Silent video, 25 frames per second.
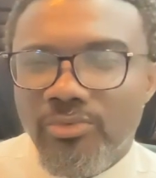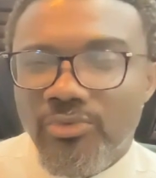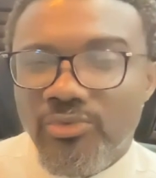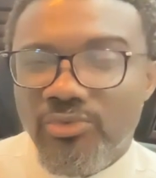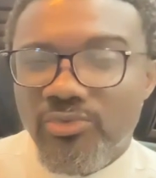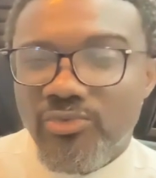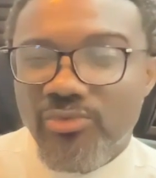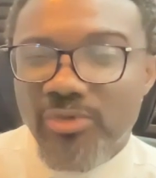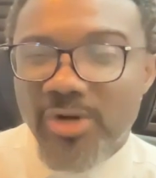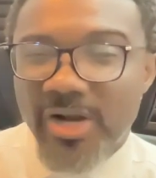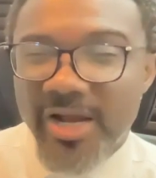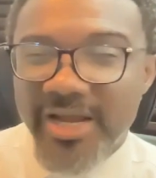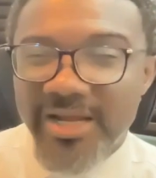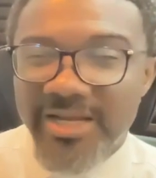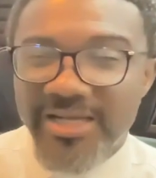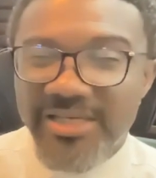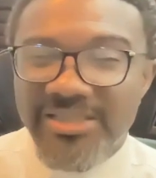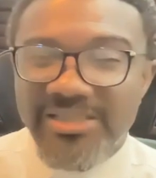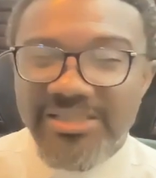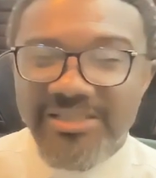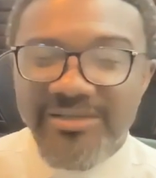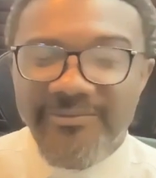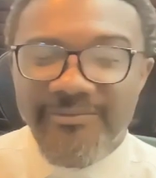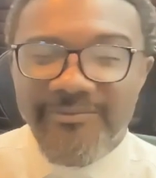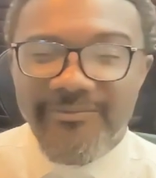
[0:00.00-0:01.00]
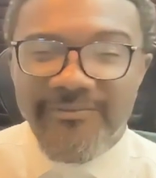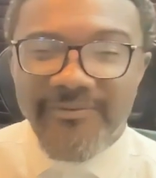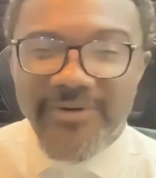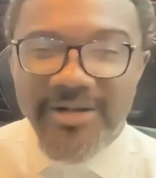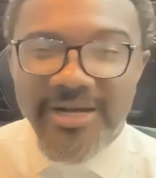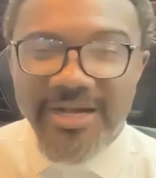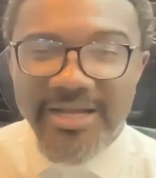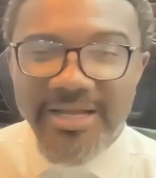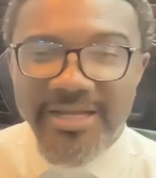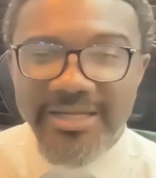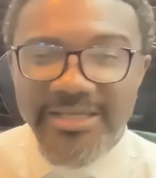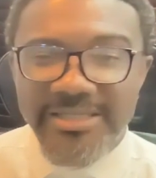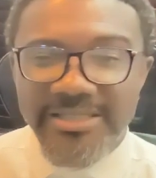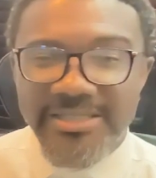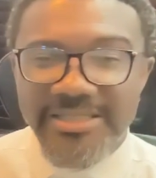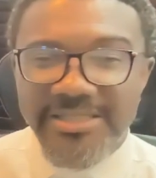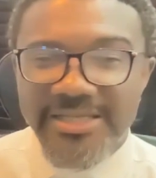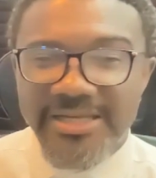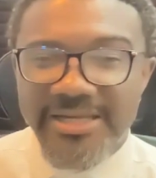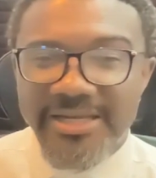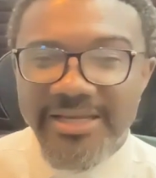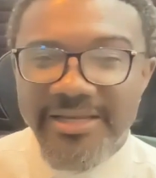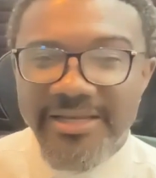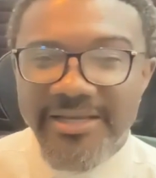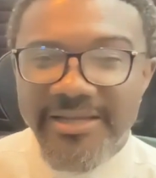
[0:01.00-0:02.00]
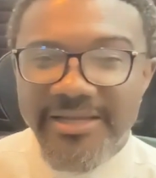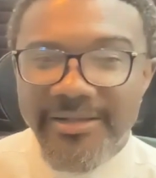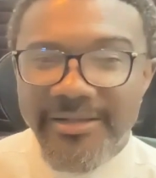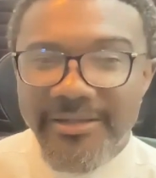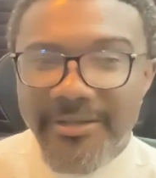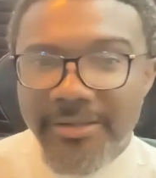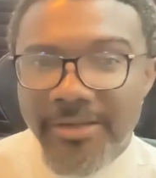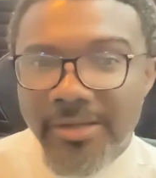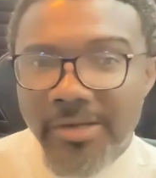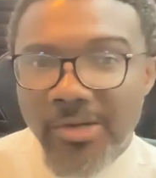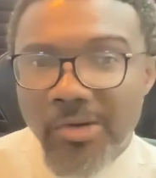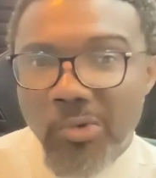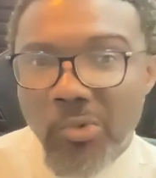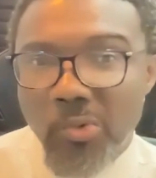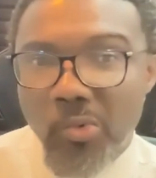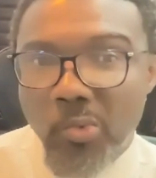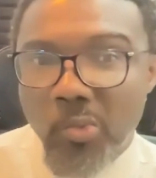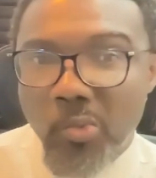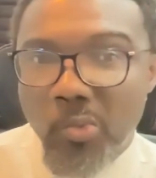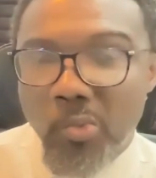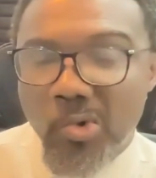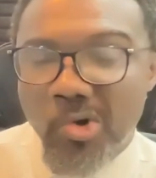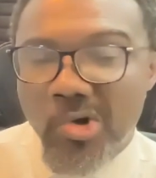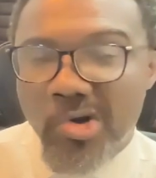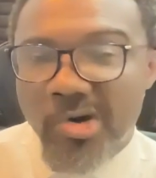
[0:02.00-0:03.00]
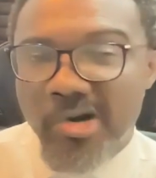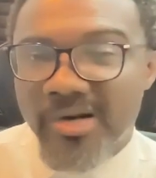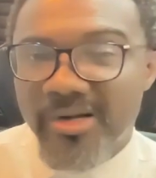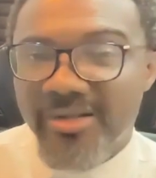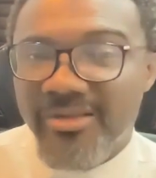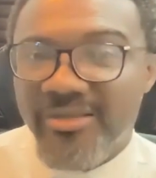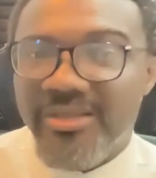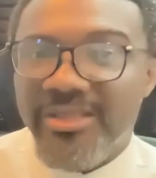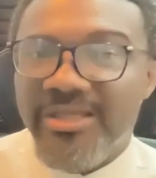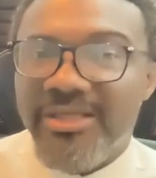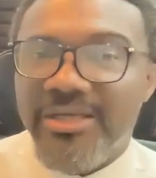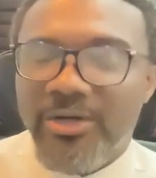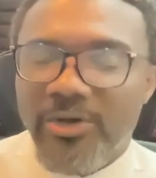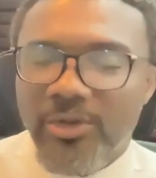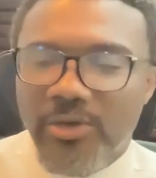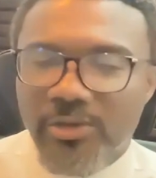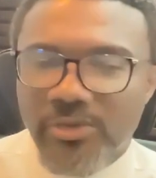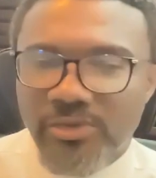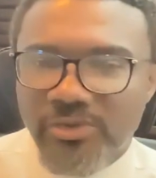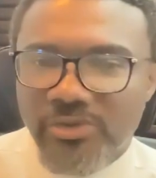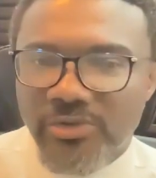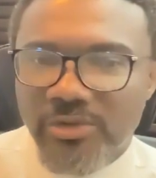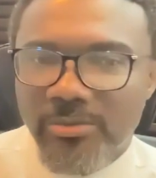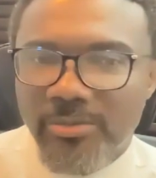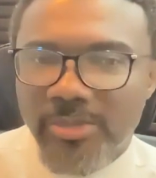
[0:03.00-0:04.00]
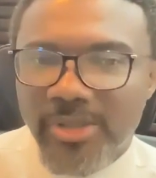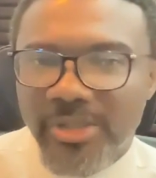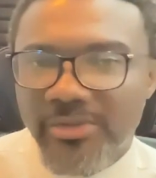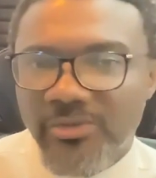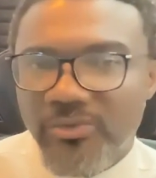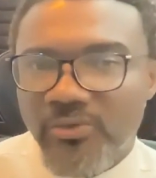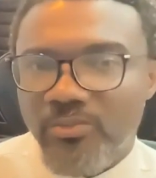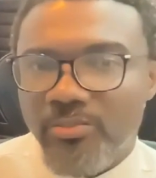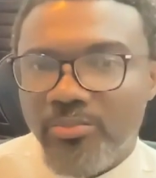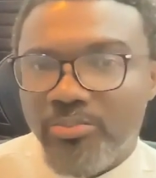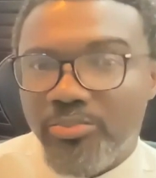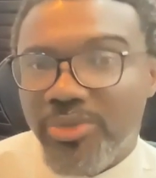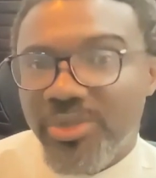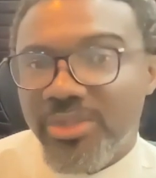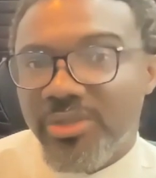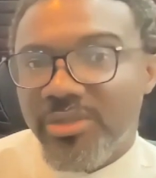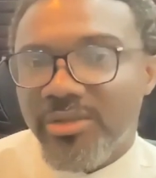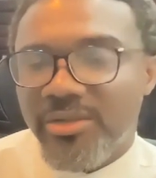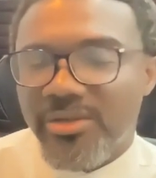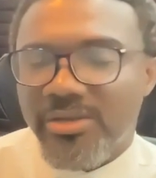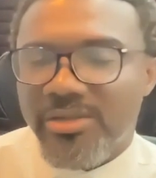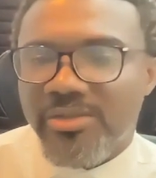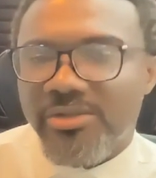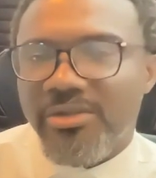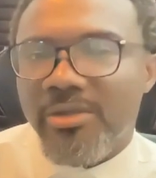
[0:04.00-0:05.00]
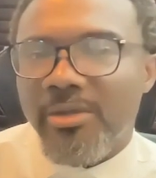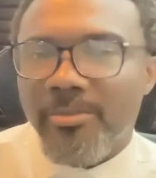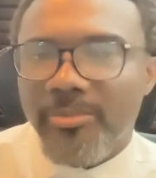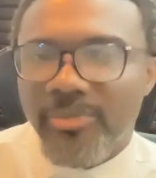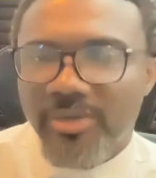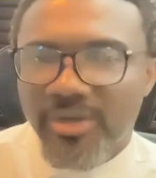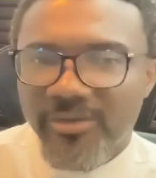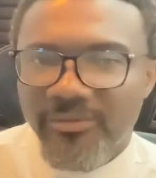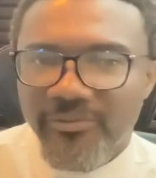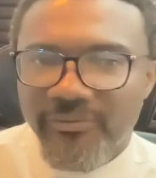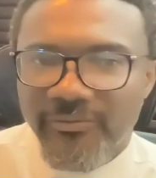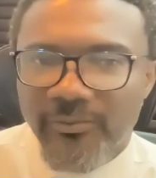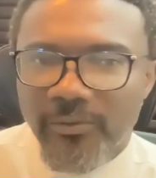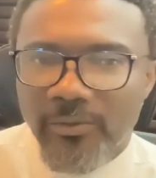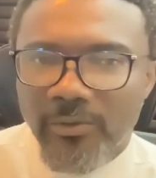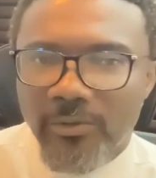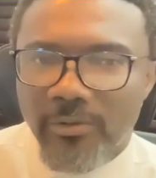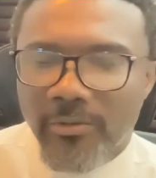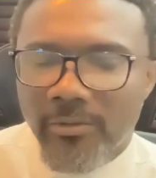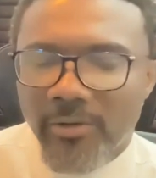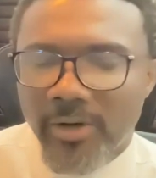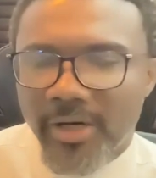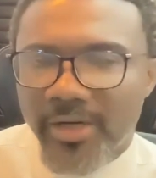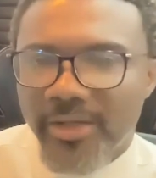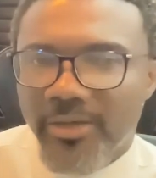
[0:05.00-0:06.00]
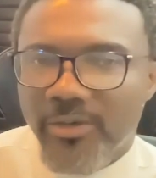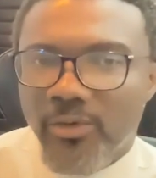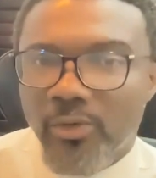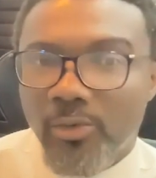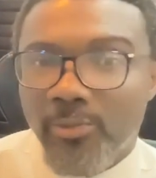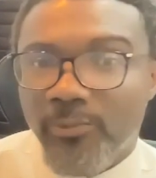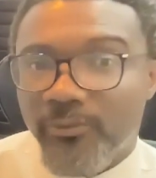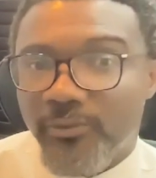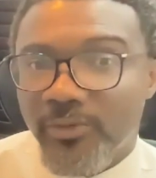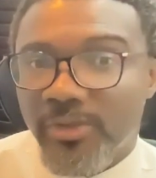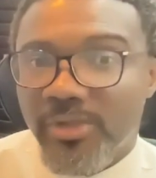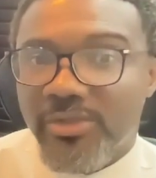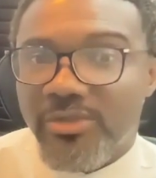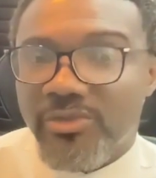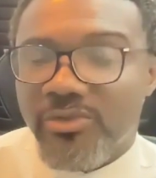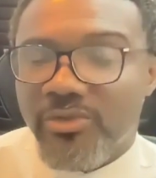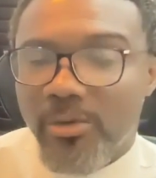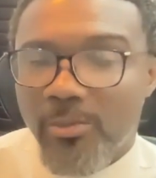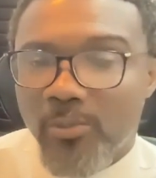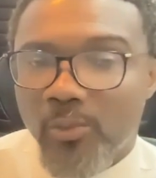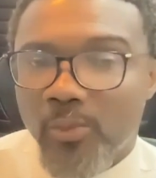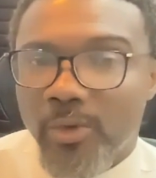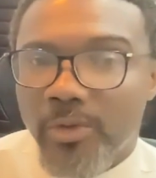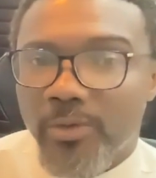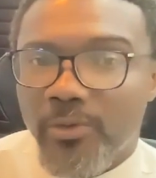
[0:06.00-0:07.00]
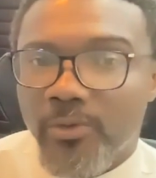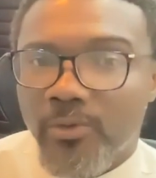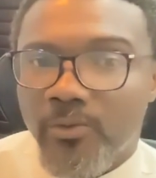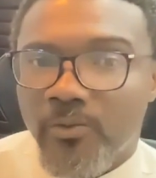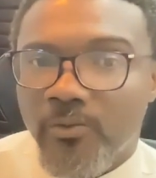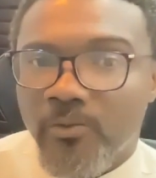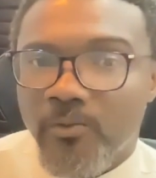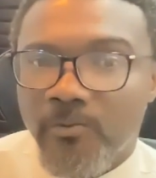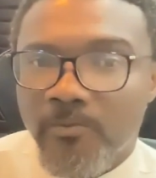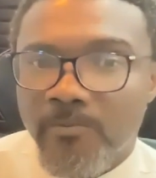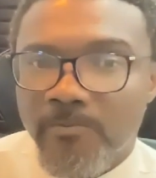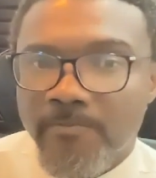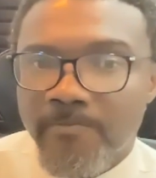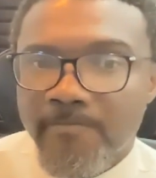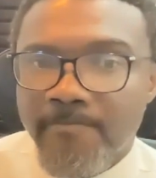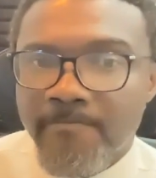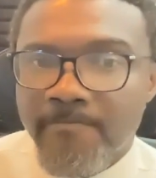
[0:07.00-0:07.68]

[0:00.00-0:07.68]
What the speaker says: try to find a worthy customer to build something for, right? Hopefully someone who